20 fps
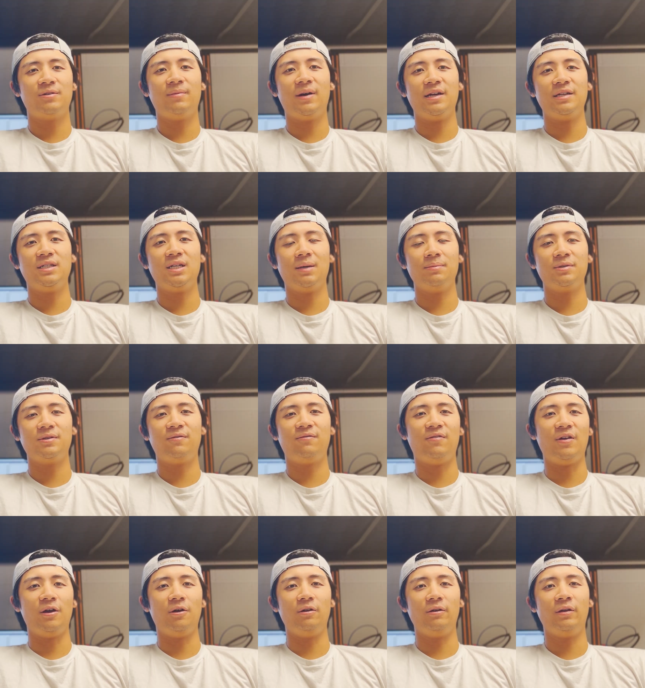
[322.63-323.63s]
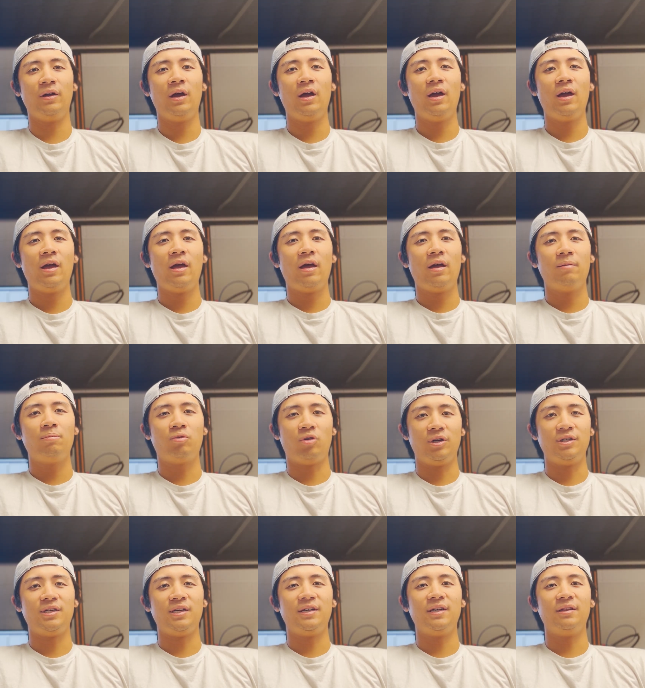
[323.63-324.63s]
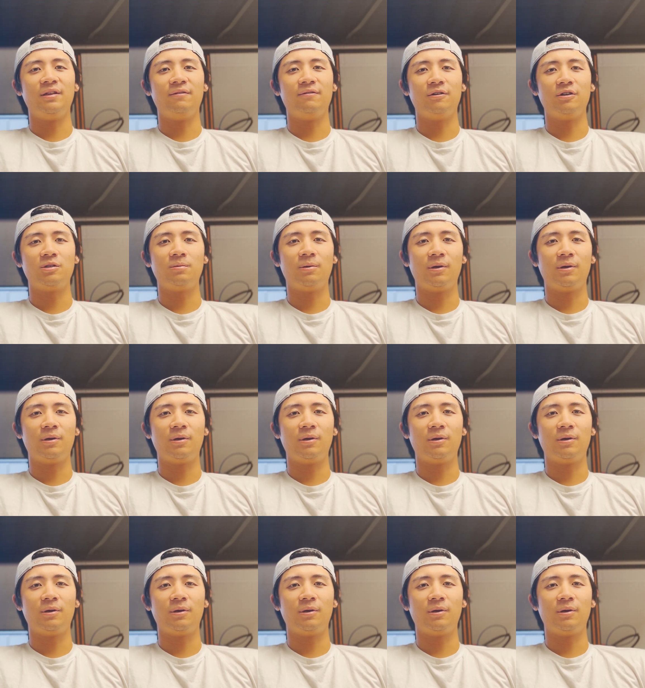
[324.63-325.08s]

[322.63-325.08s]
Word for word: of my attempts failed printing in the first